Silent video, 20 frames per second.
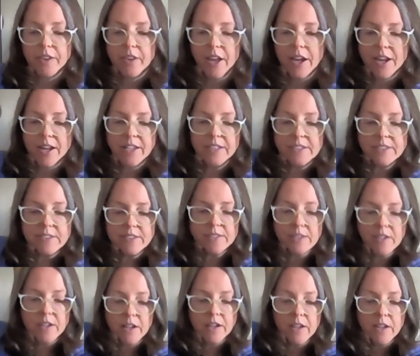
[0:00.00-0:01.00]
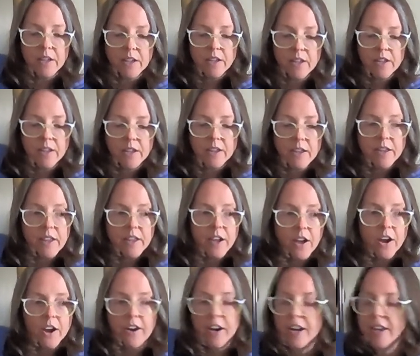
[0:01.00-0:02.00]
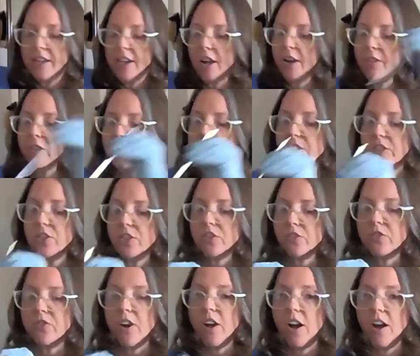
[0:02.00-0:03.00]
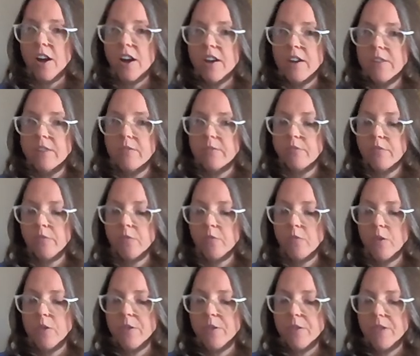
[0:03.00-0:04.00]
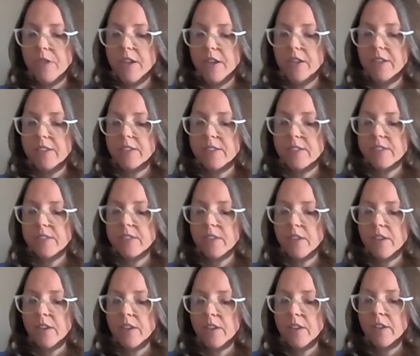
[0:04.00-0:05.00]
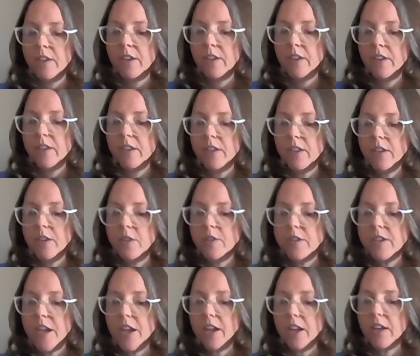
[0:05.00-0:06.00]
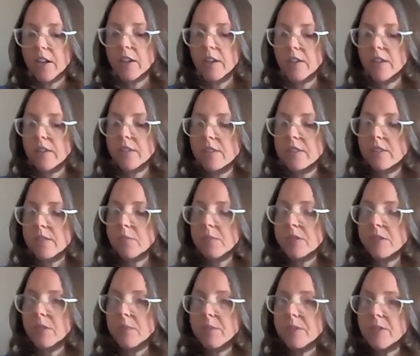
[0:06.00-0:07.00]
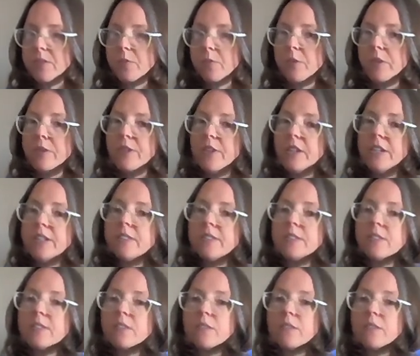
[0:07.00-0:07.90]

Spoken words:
Nice. All right, now the straw with this. Can you take some sips with this